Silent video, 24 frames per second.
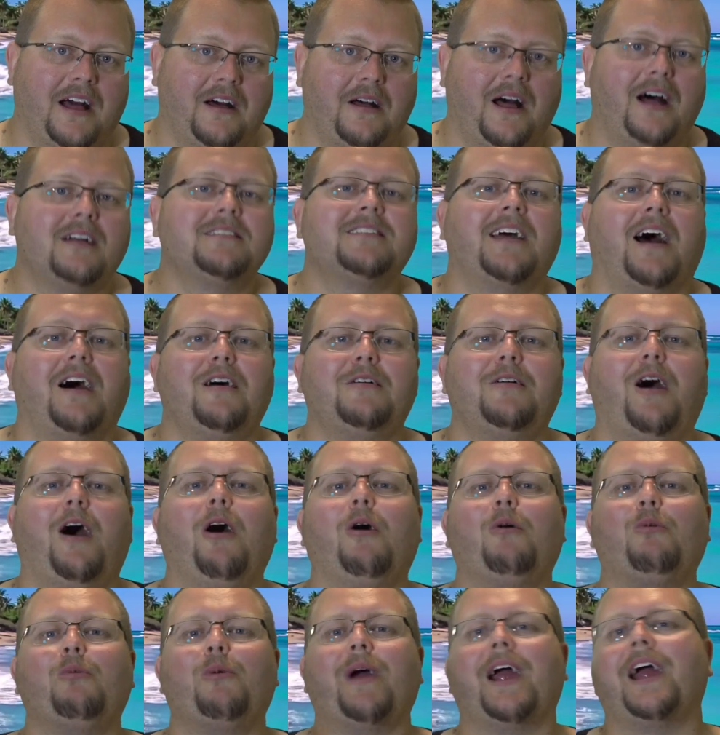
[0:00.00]

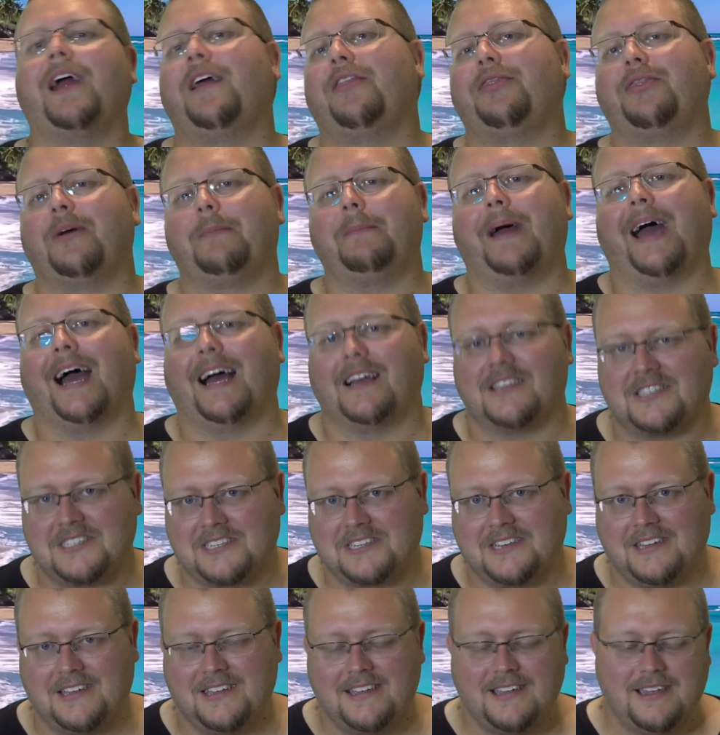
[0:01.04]
I'll wear the
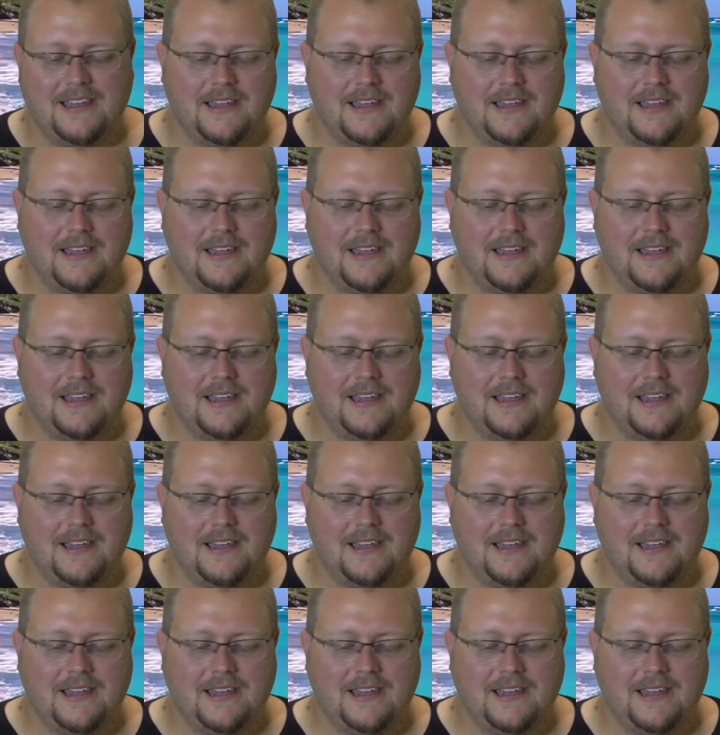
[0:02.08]
mask.